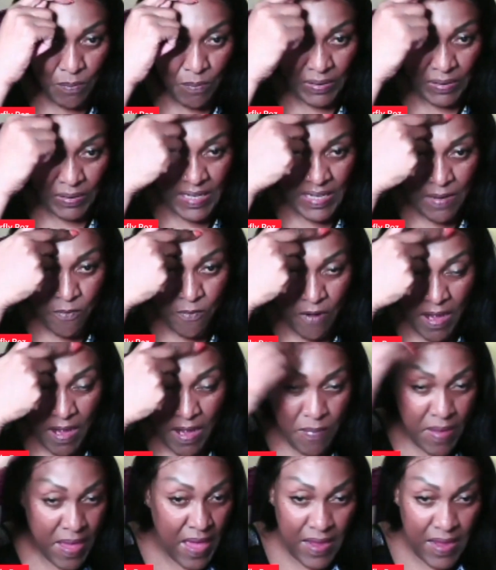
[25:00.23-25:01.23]
it right back.
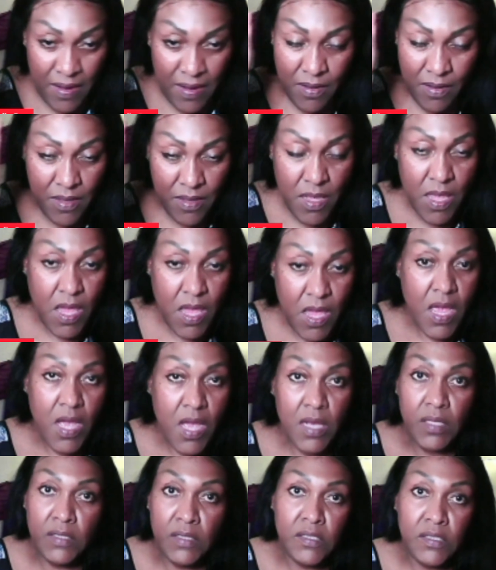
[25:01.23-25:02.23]

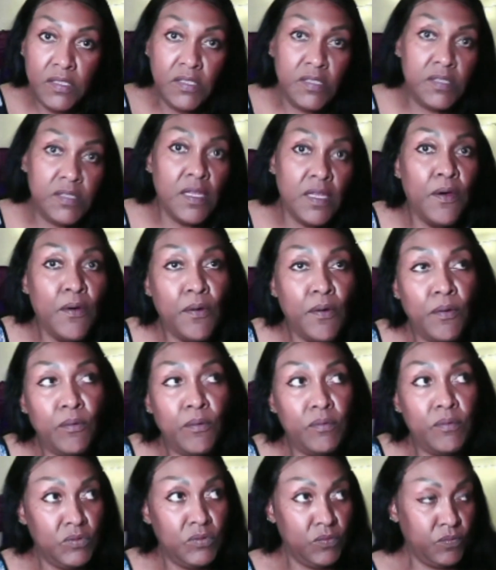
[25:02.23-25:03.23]
So
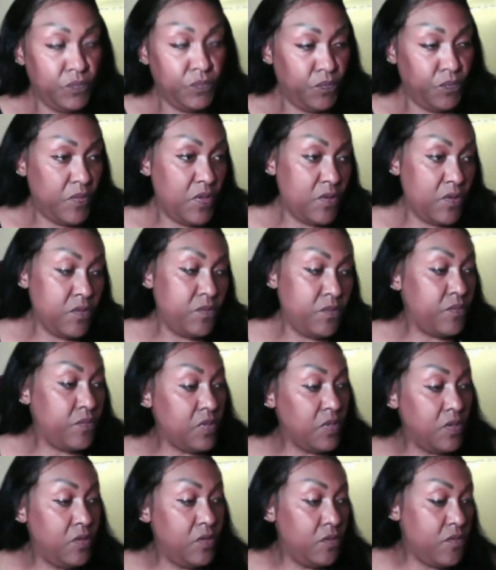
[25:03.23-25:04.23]

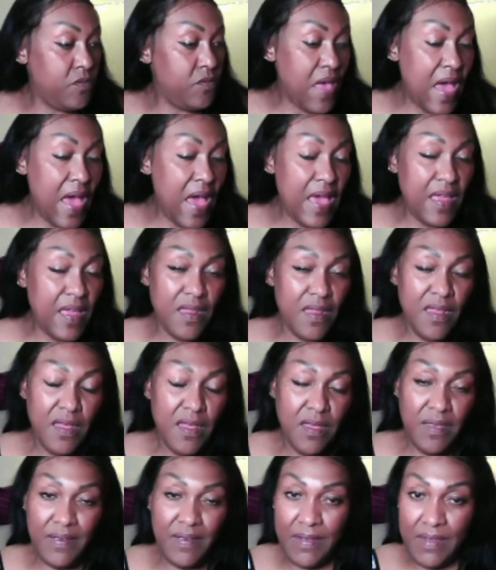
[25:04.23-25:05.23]
do that,
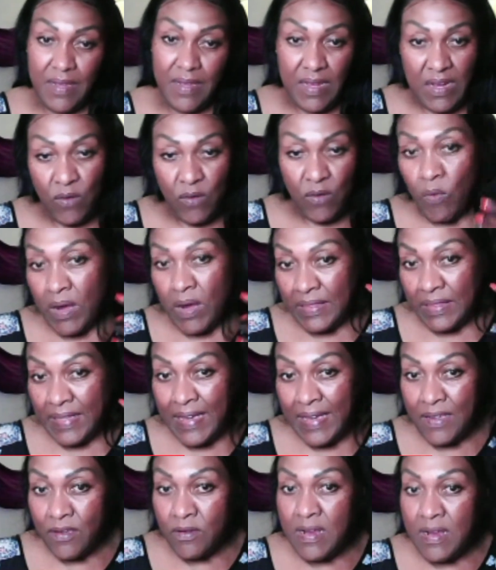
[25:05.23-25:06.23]
and voila, you
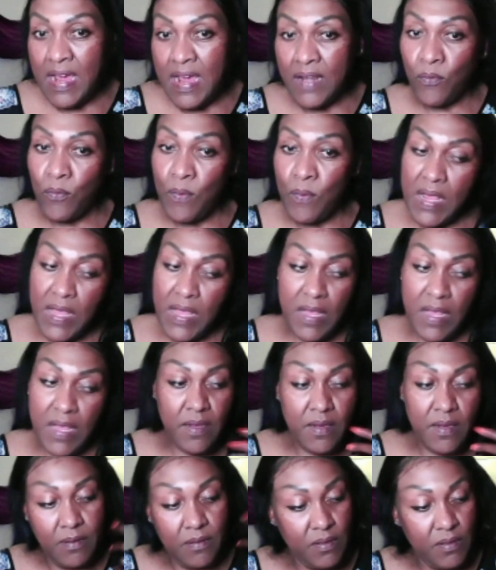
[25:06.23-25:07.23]
got a wig,
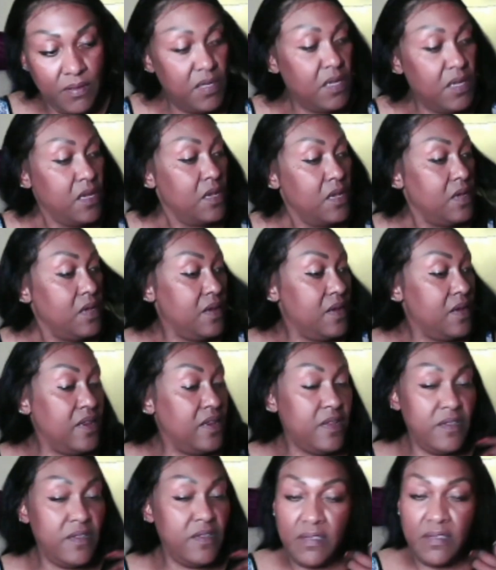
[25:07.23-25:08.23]
and it's
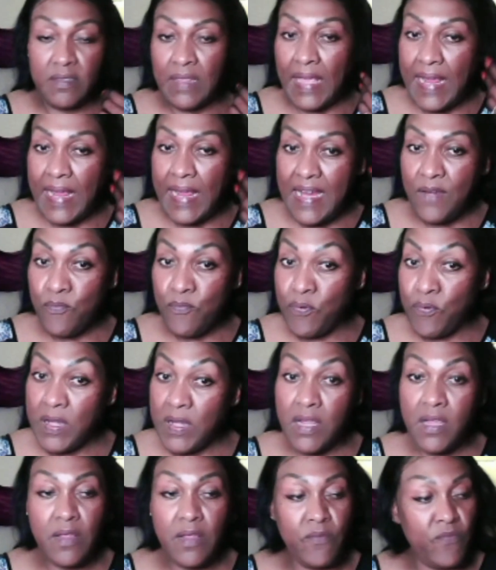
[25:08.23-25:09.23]
laid pretty
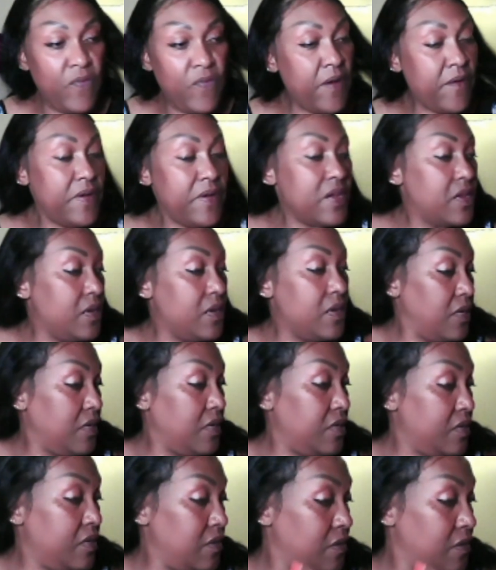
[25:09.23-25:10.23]
very good.
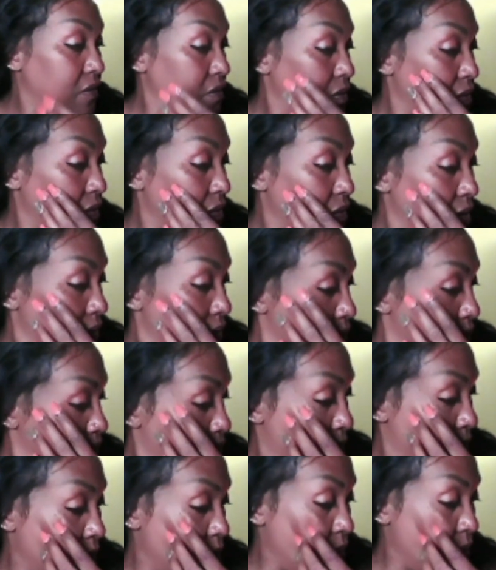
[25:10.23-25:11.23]

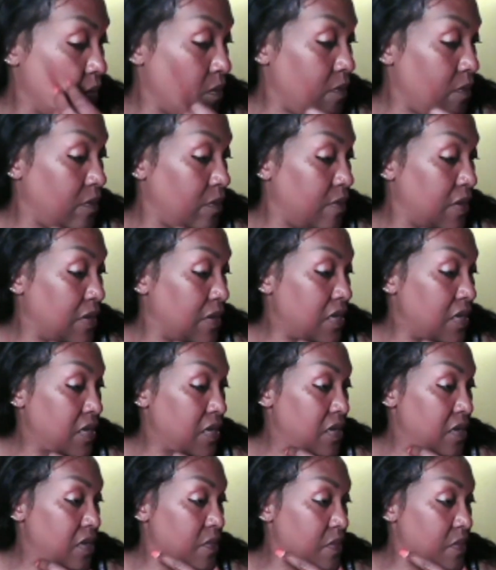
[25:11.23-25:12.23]
All right, and
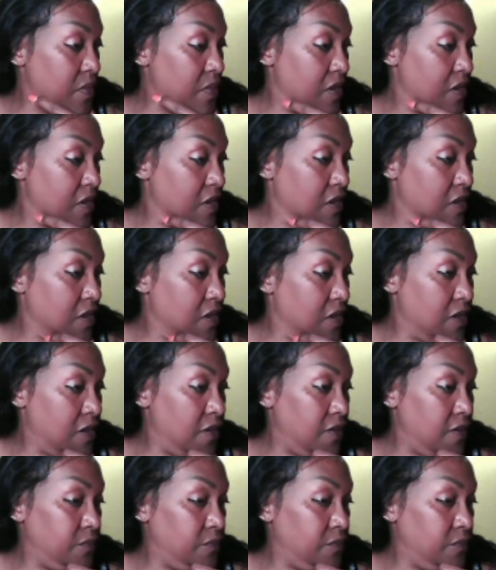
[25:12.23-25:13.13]
then and